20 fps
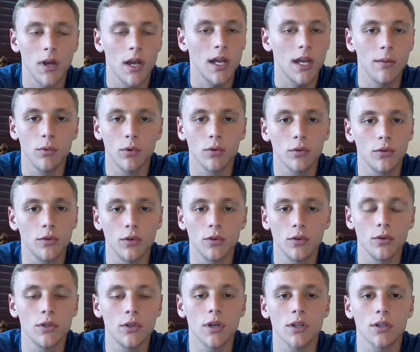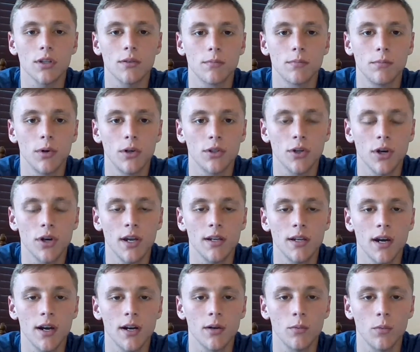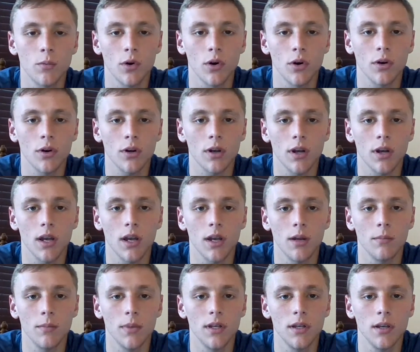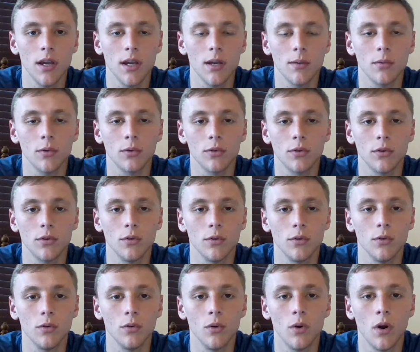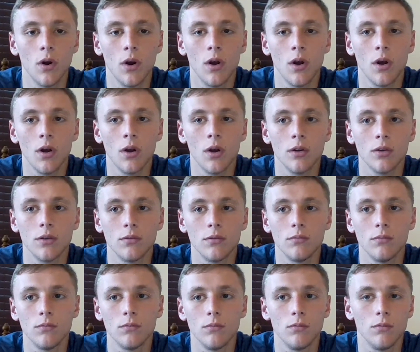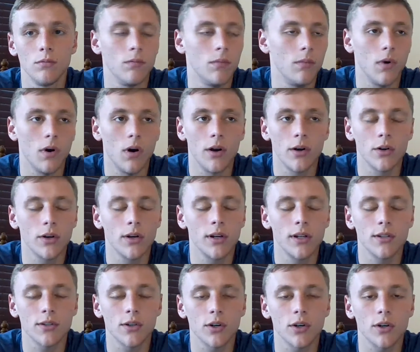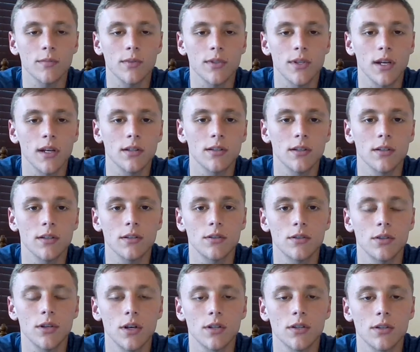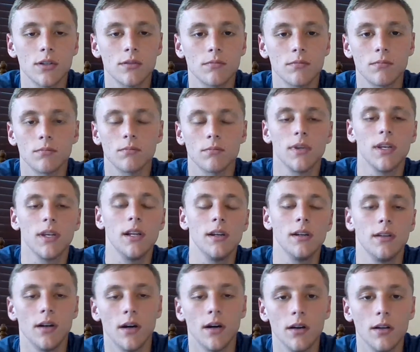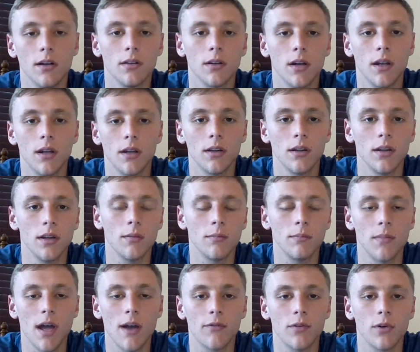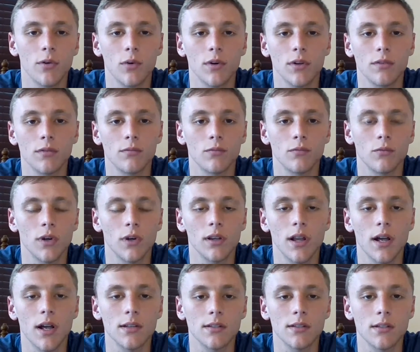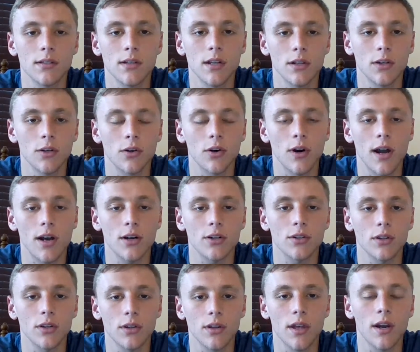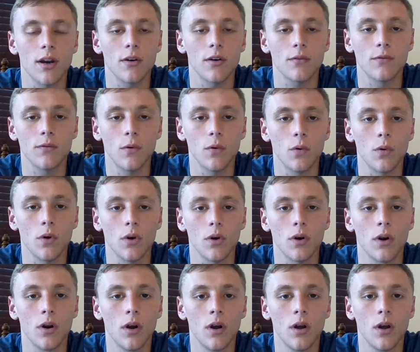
able to just put your head down and work and be able to under any circumstances just get it done and that everyone realizes that you're actually there for